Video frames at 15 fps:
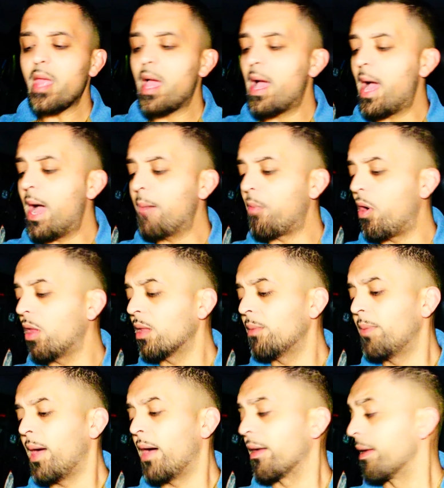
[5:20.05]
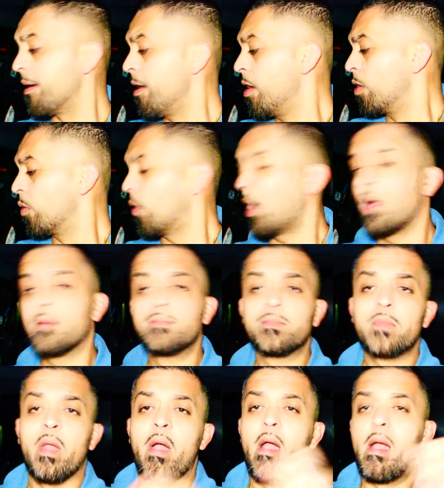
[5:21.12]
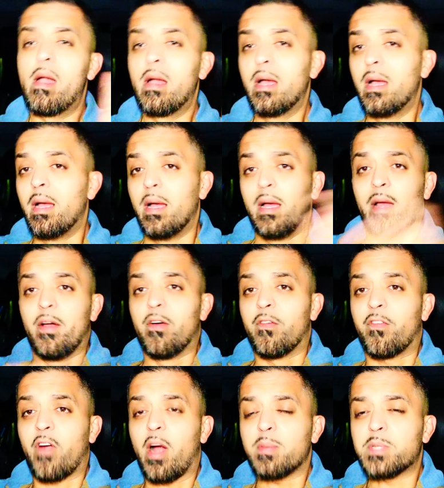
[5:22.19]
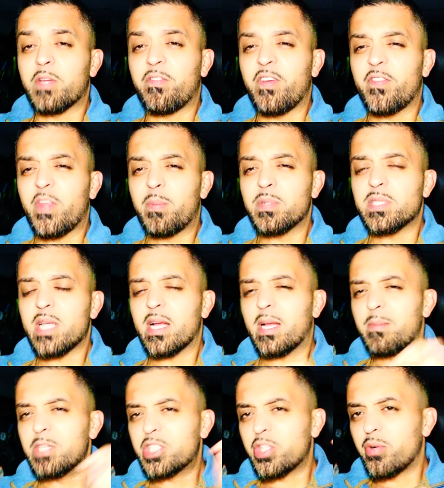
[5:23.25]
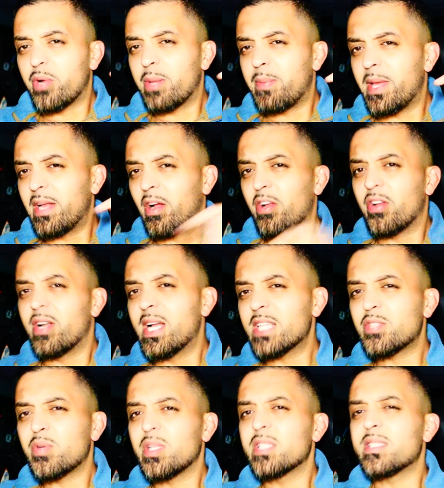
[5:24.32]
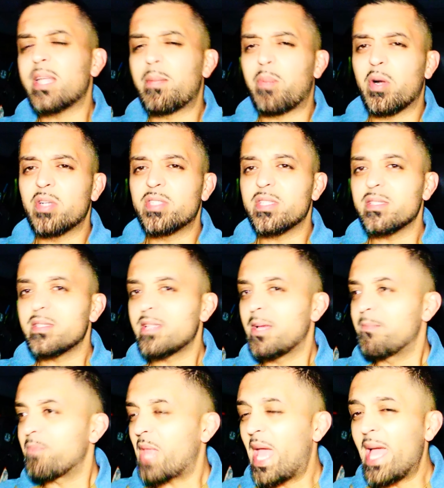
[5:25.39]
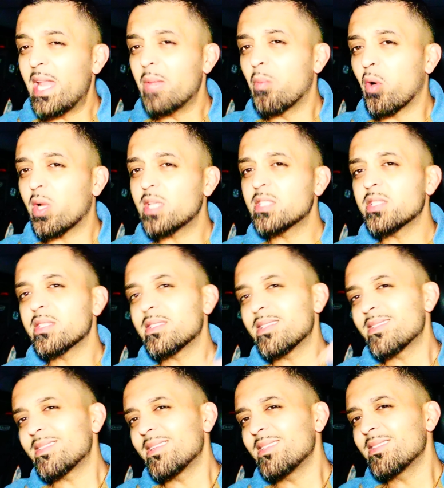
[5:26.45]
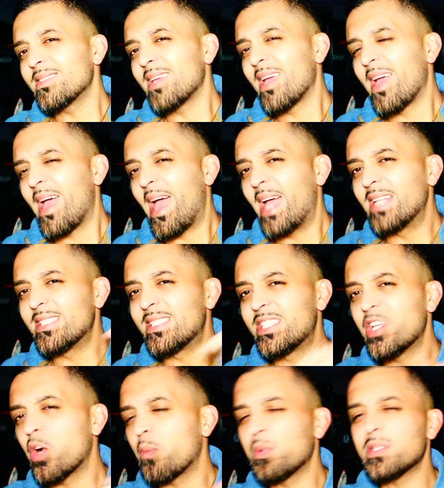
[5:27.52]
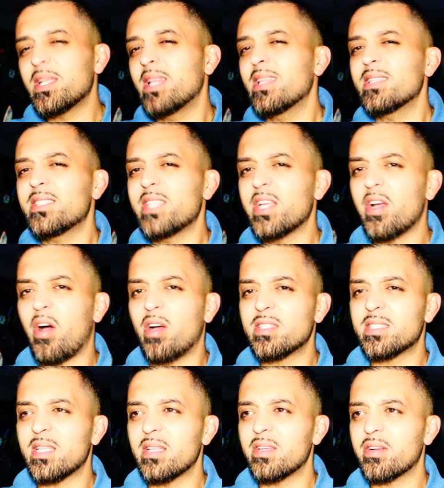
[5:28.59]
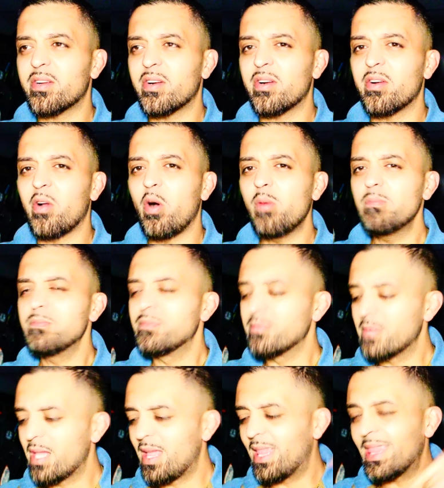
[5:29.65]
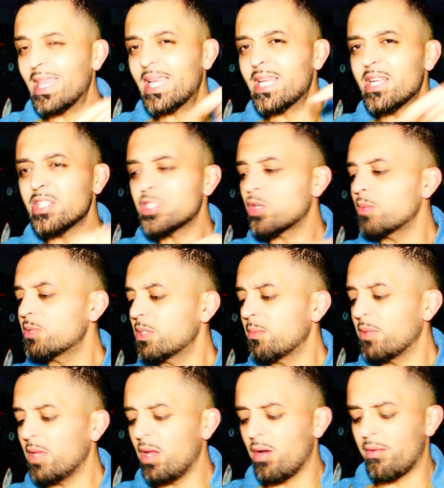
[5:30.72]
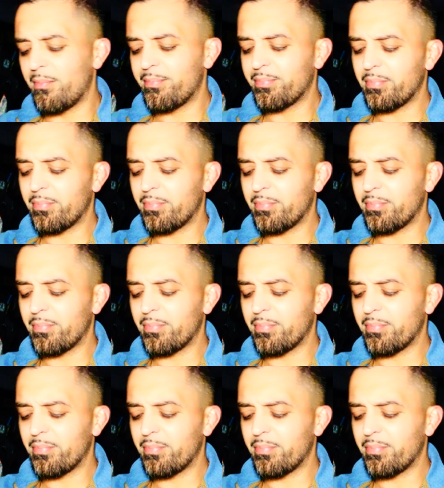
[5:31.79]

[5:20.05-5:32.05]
I'm all about it. Well, for up to 50% commission rebate on your next real estate purchase, any mortgaging assistance, and 0% listing on selling your current home, link in the description below.